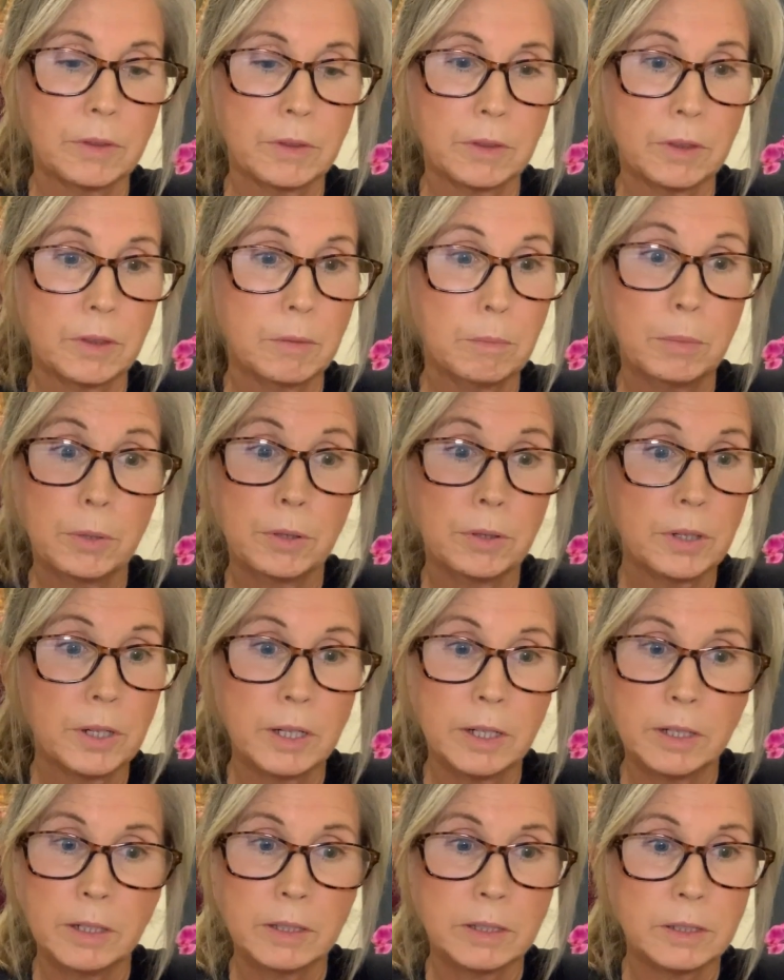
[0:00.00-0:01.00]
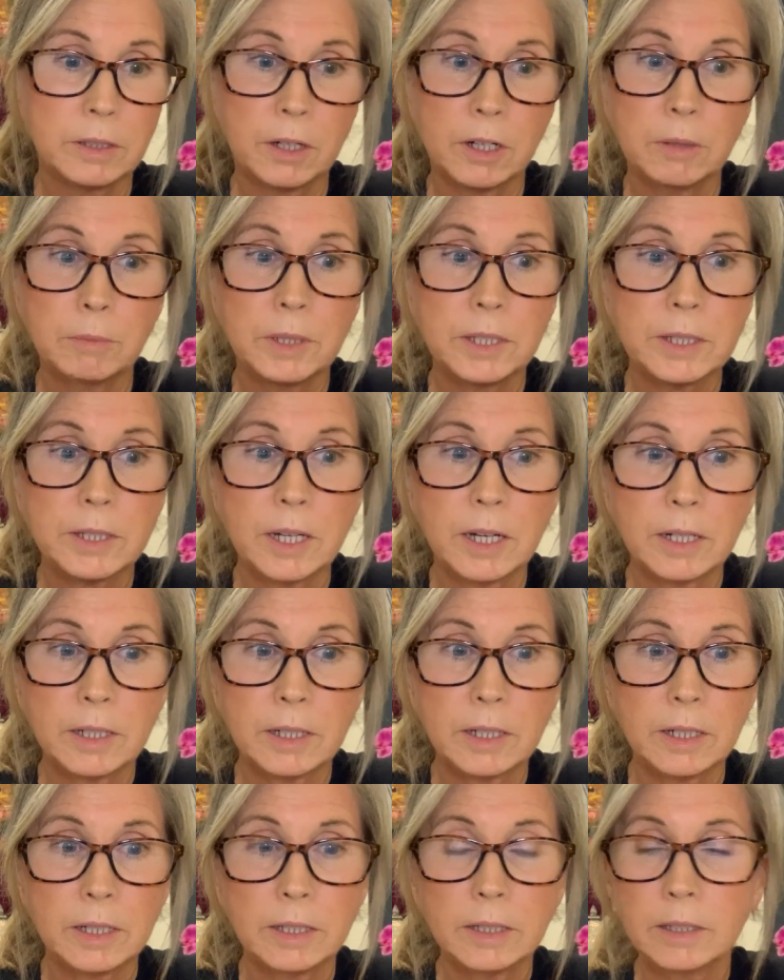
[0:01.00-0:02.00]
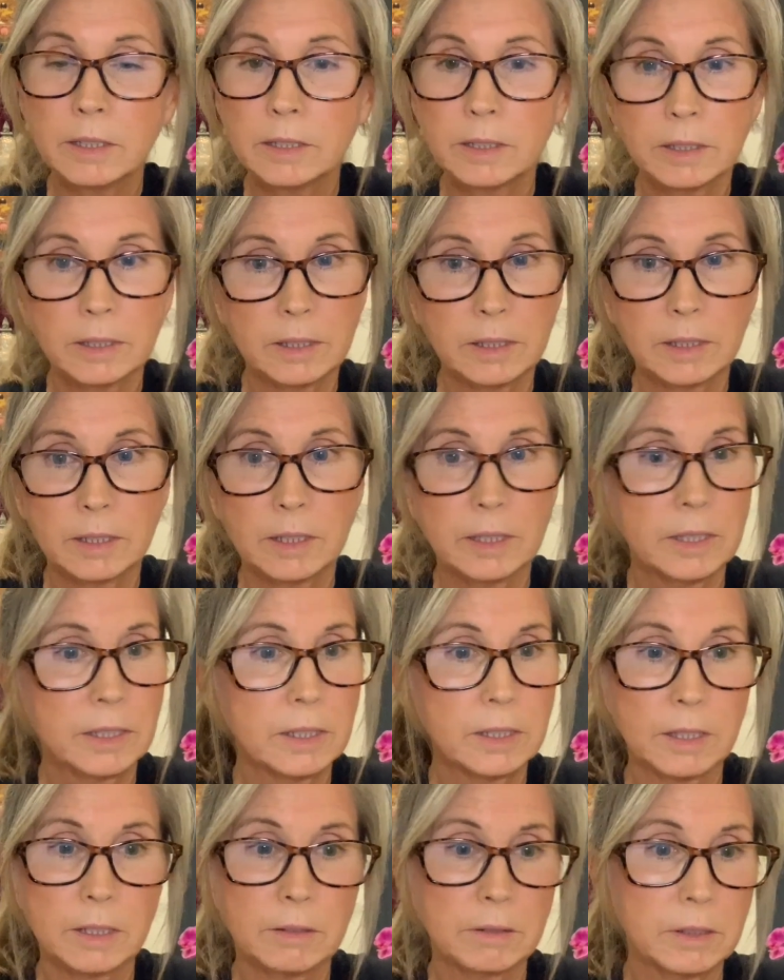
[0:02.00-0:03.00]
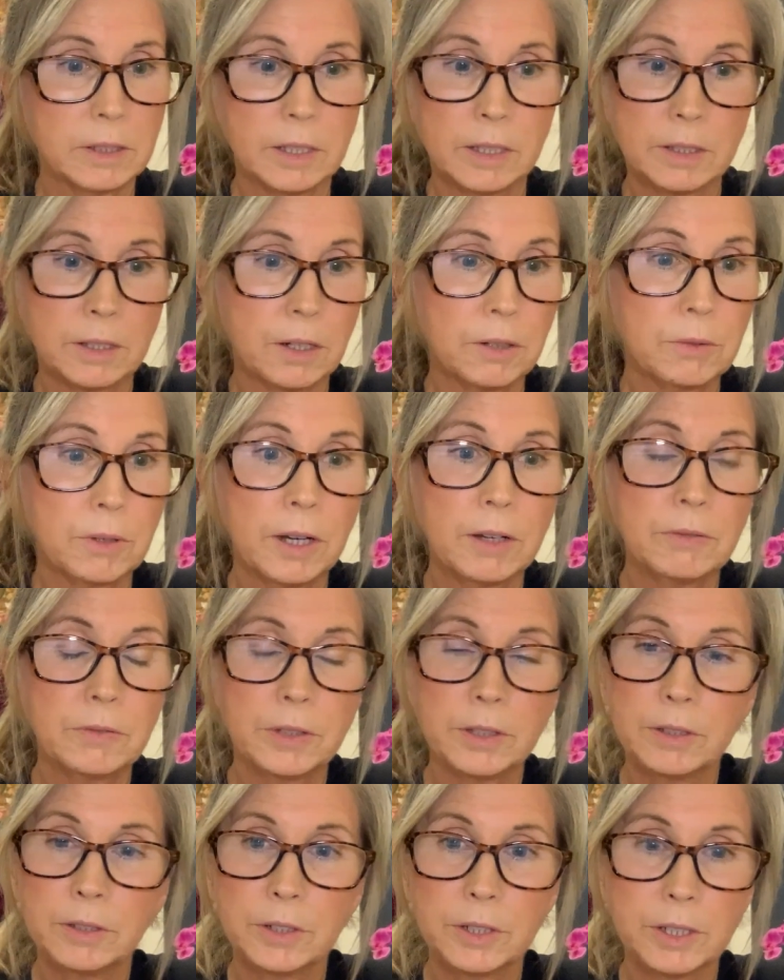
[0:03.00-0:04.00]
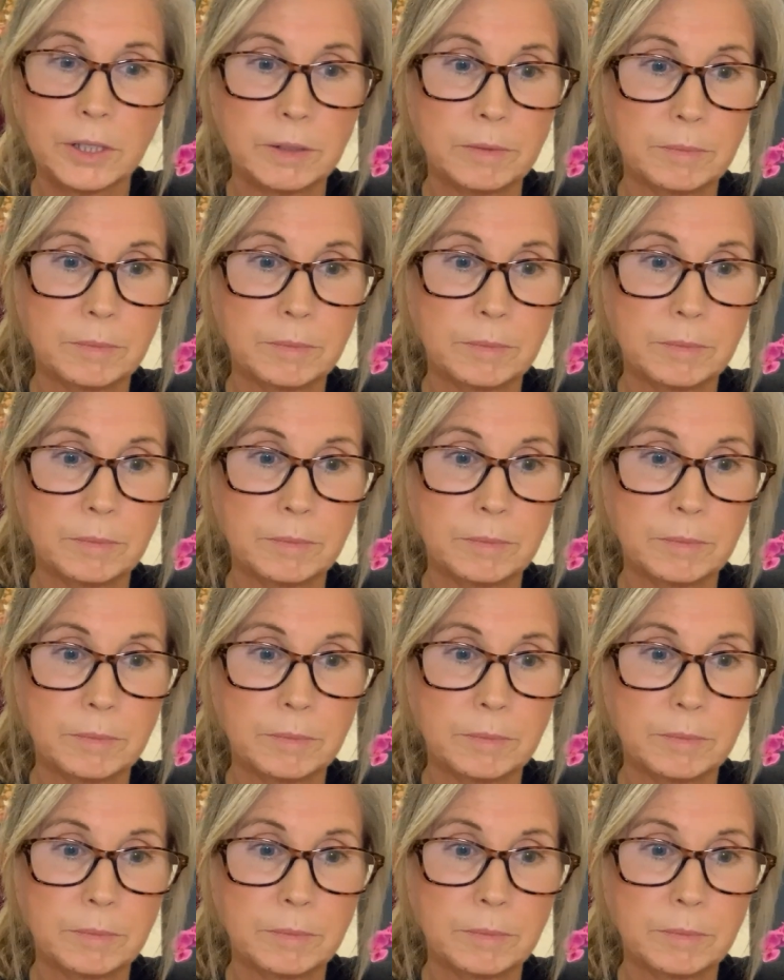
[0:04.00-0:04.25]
Buddha, Dharma, Sangha is our refuge,